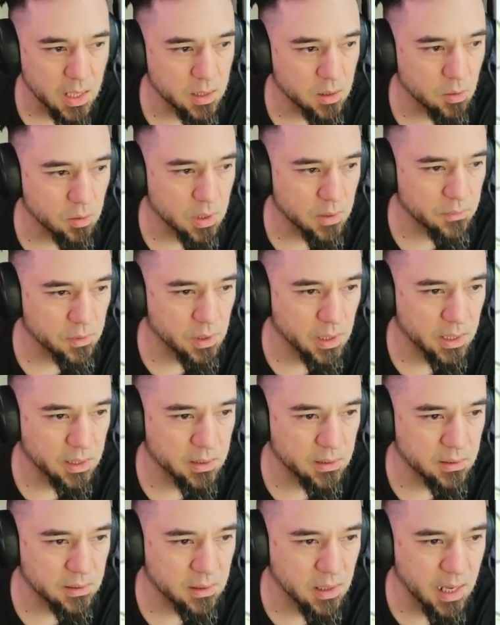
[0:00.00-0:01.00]
they'll give you like
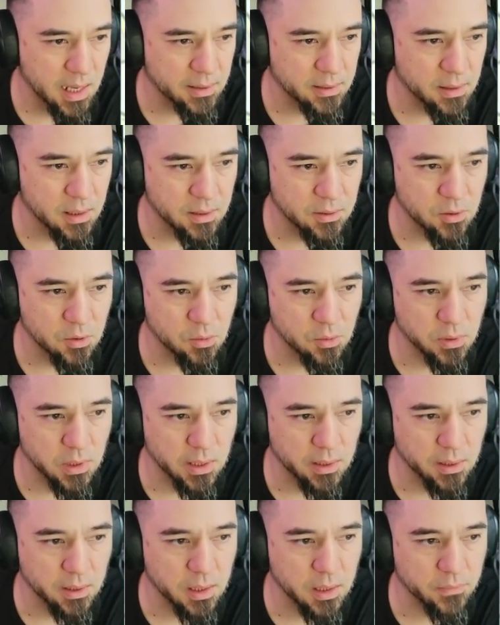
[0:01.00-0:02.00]
these stats as you
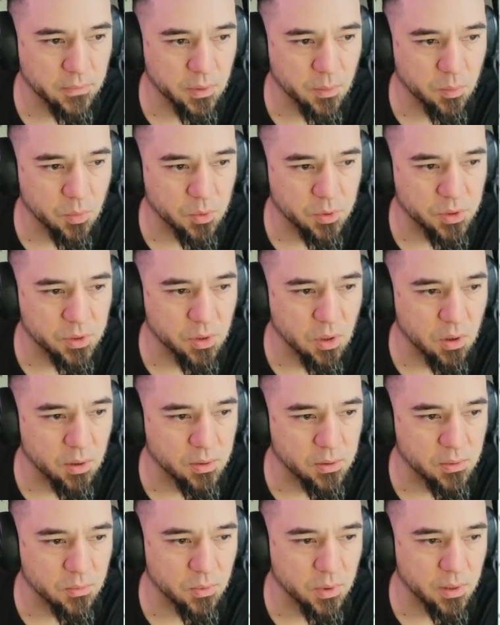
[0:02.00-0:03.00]
like give them more
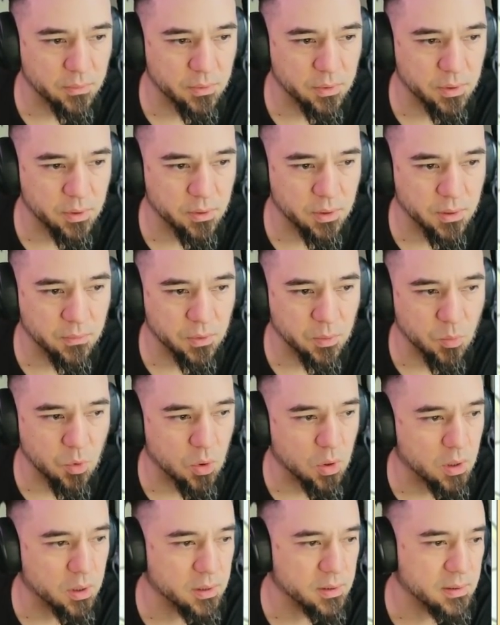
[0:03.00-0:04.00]
stars or whatever. They'll give you more
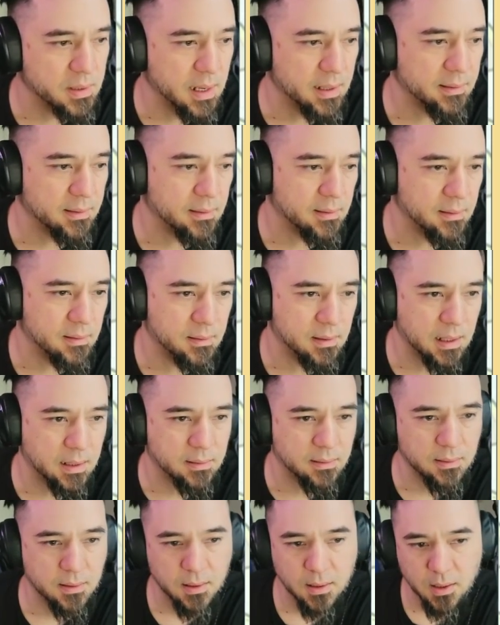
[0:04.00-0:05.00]
hard stats, and that
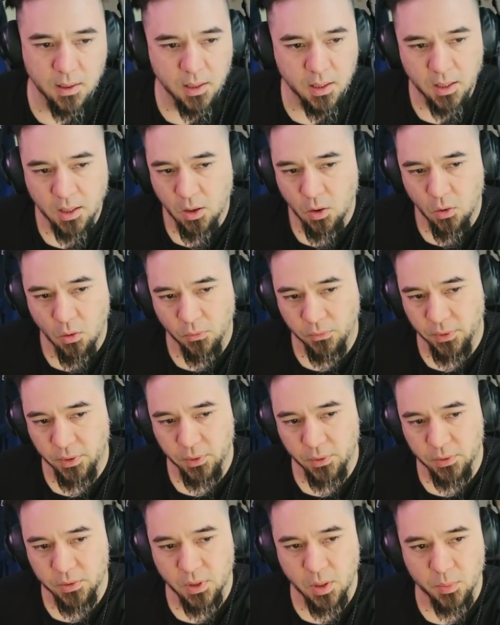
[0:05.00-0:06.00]
hopefully
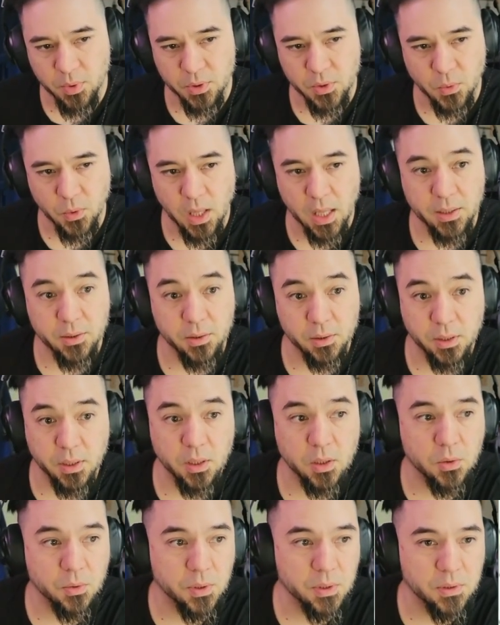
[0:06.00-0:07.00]
those numbers will actually
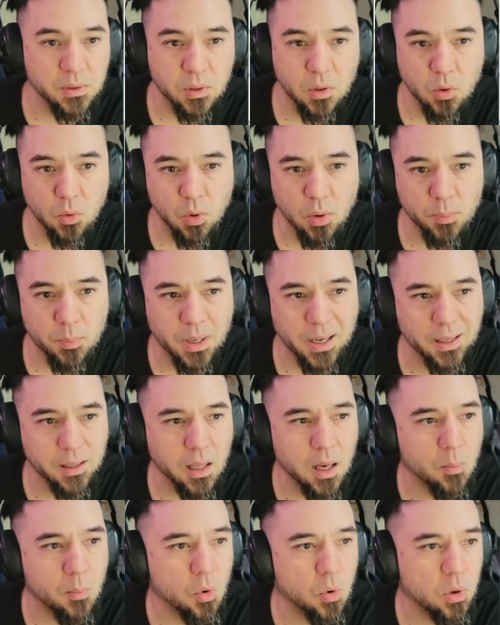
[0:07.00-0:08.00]
increase and go up by a
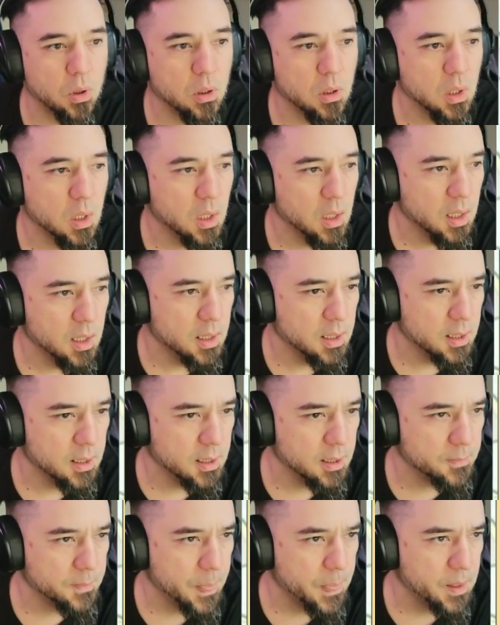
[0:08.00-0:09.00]
lot more.
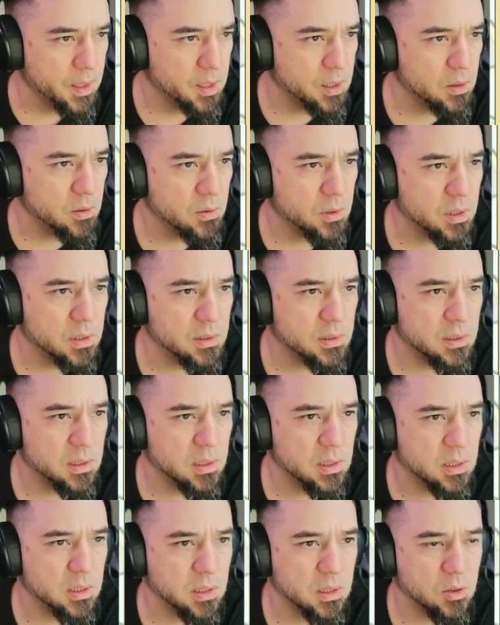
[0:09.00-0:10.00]
Here is
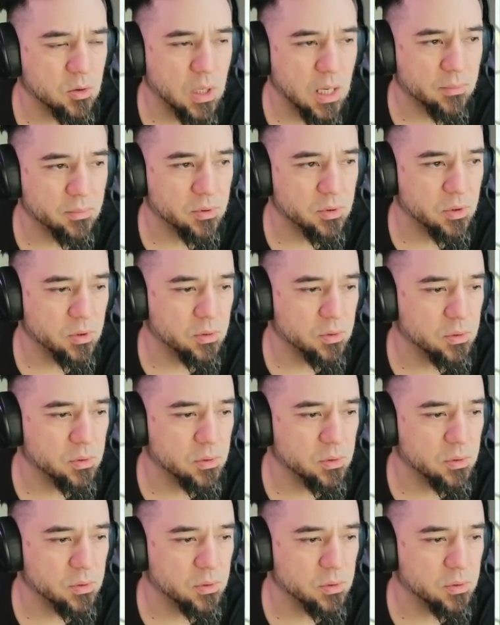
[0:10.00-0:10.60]
the travel journal.